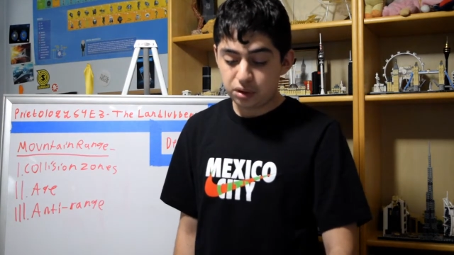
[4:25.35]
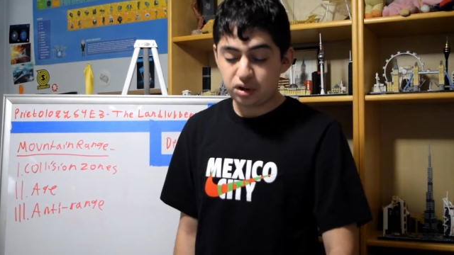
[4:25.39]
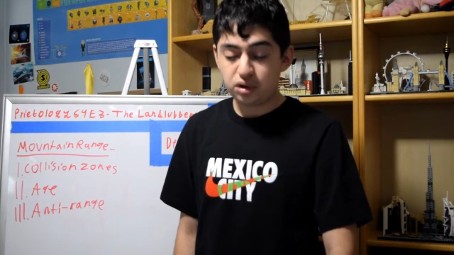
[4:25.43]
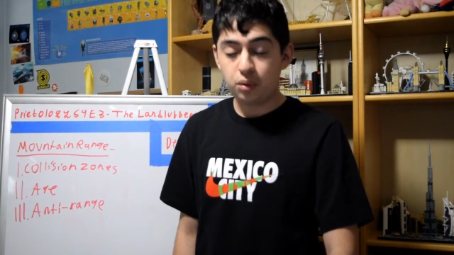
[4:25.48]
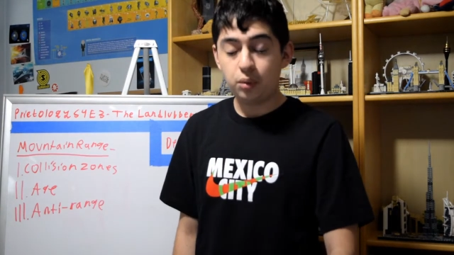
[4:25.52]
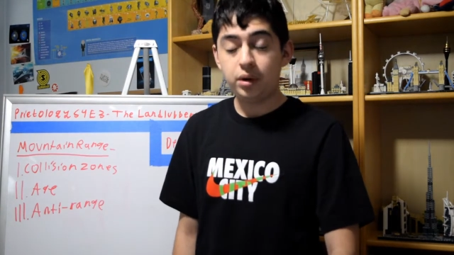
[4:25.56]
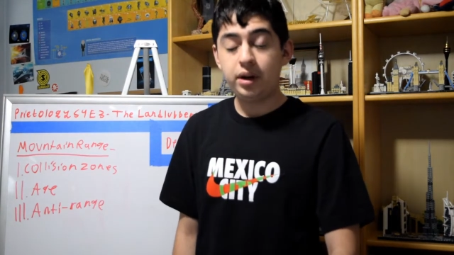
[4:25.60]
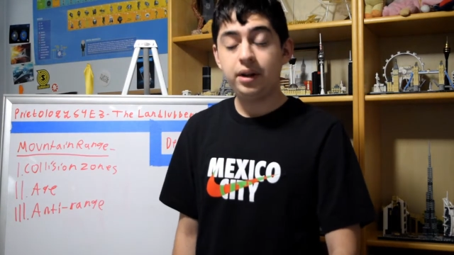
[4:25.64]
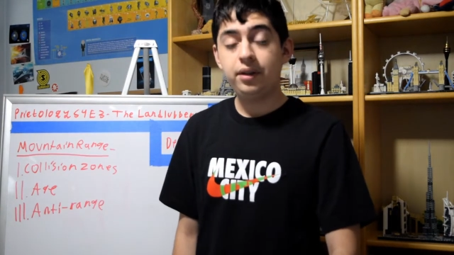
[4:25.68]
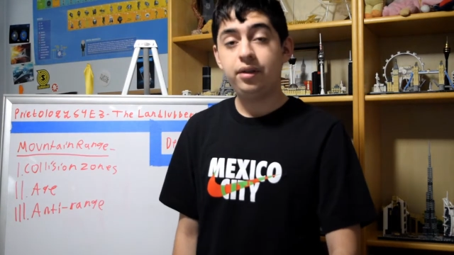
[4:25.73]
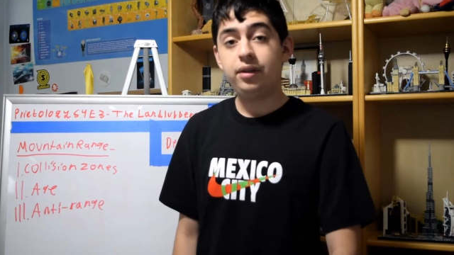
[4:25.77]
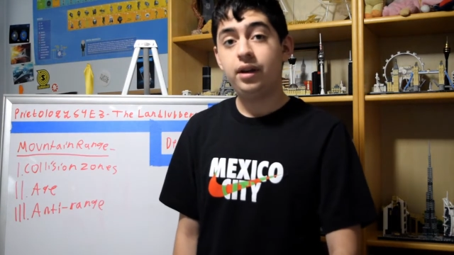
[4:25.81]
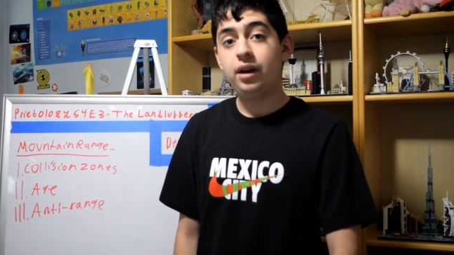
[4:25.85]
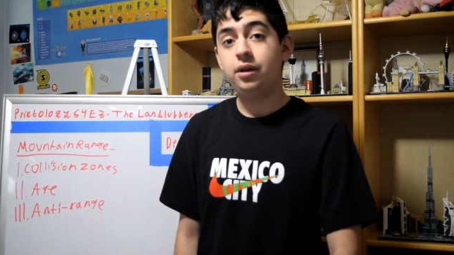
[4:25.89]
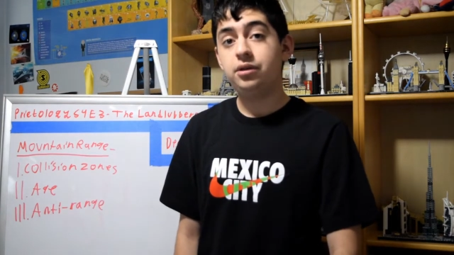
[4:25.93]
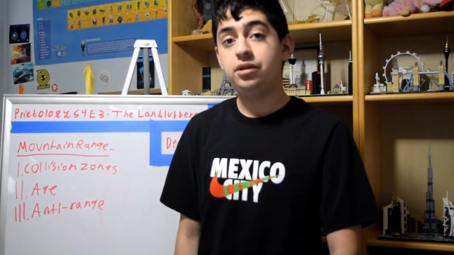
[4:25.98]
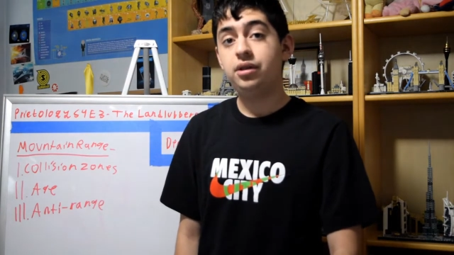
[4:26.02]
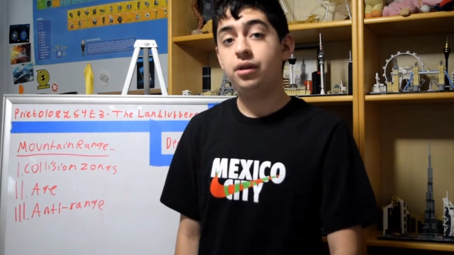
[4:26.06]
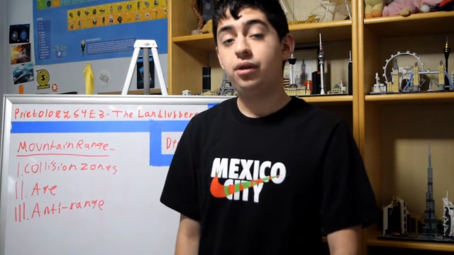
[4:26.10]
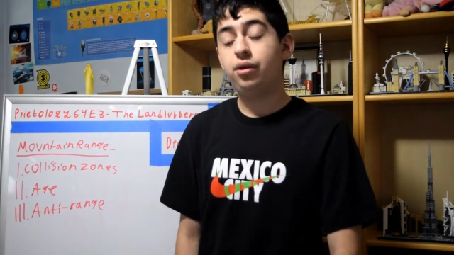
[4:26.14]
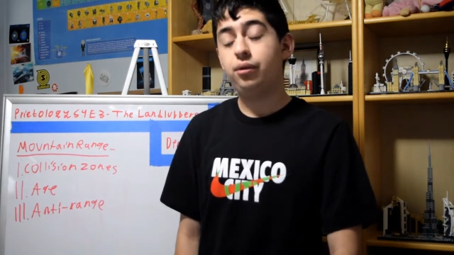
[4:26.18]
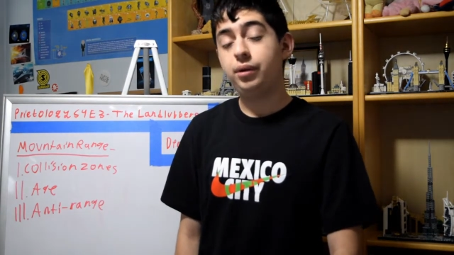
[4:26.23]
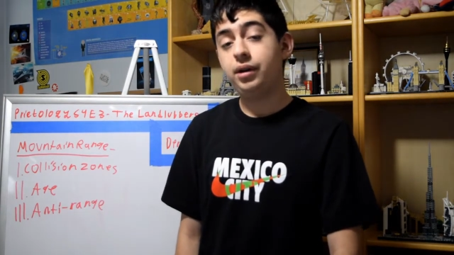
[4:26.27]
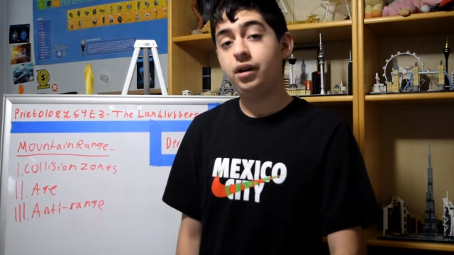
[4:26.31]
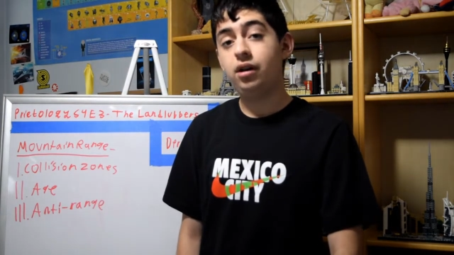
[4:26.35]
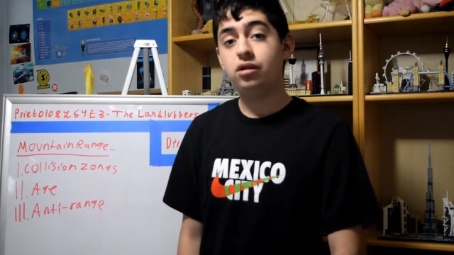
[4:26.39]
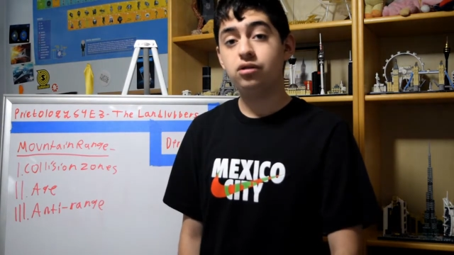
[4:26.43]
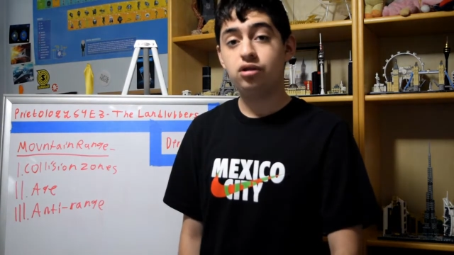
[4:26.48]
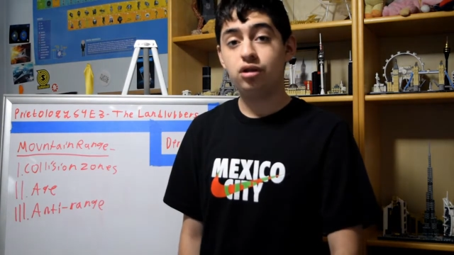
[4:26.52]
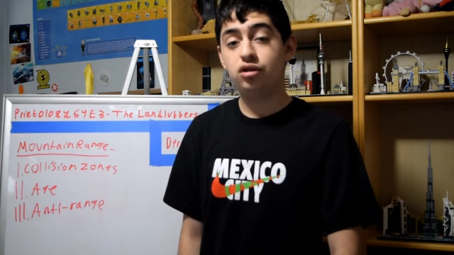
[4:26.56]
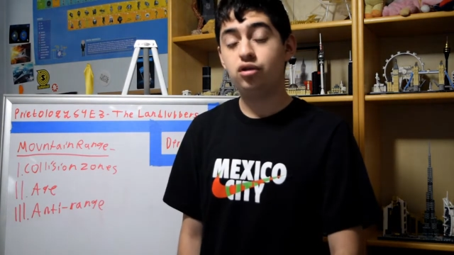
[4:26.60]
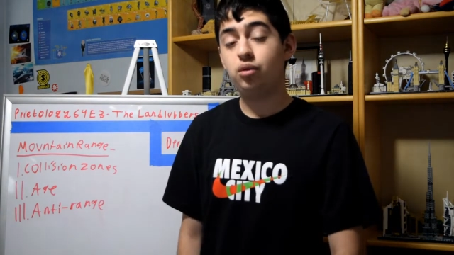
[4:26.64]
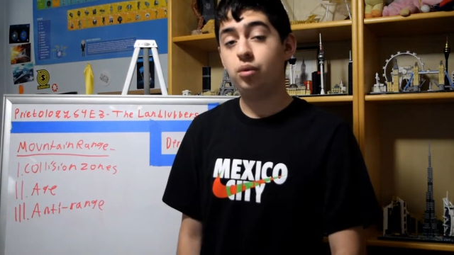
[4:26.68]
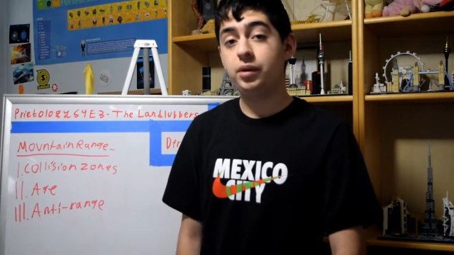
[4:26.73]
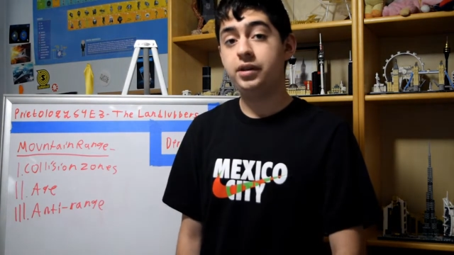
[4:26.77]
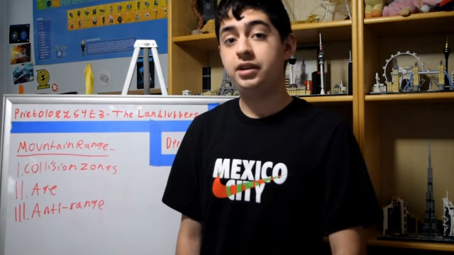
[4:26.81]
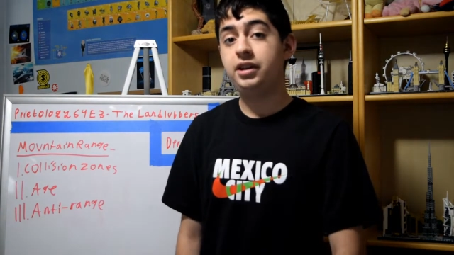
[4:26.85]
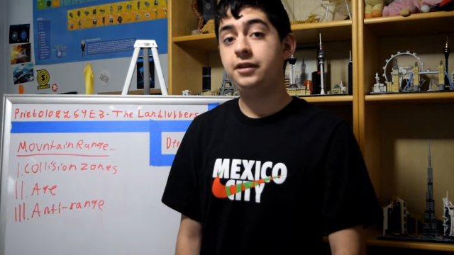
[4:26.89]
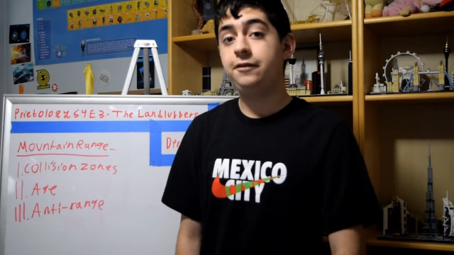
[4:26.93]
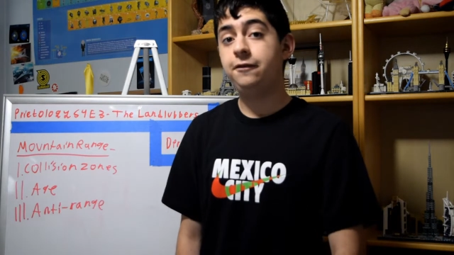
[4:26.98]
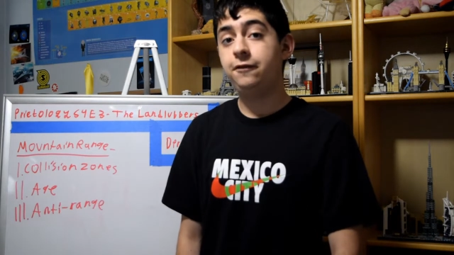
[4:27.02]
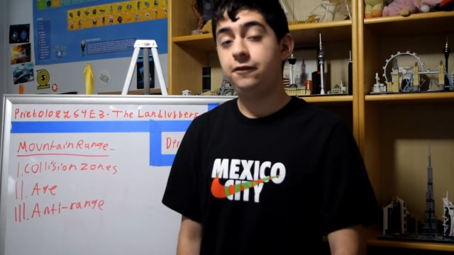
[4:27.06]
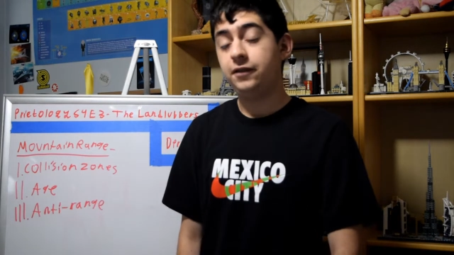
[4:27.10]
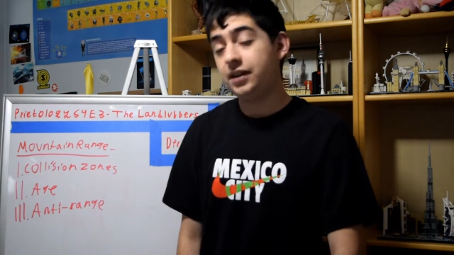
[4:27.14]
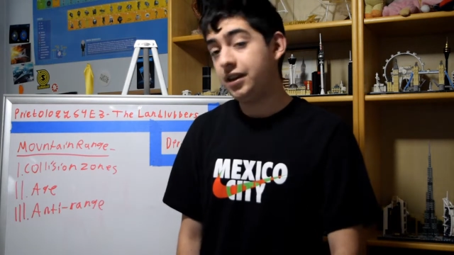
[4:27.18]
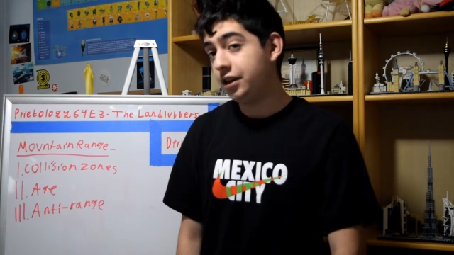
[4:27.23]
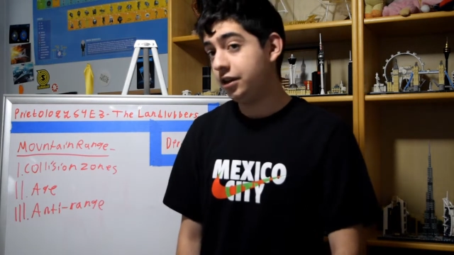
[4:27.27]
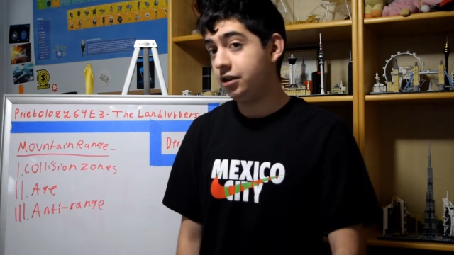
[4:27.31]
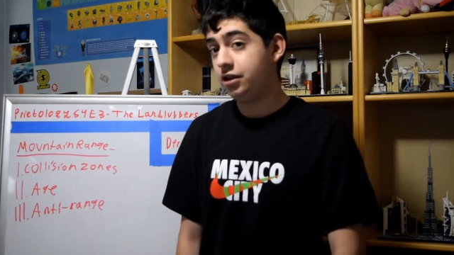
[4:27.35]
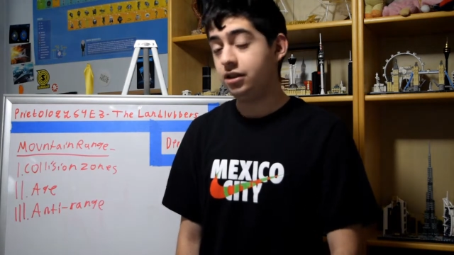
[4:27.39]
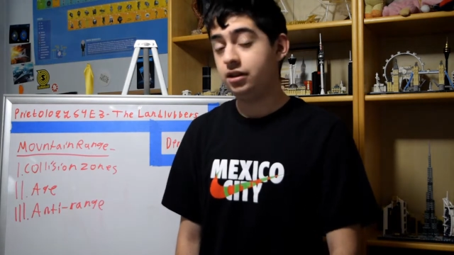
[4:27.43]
20,320 feet.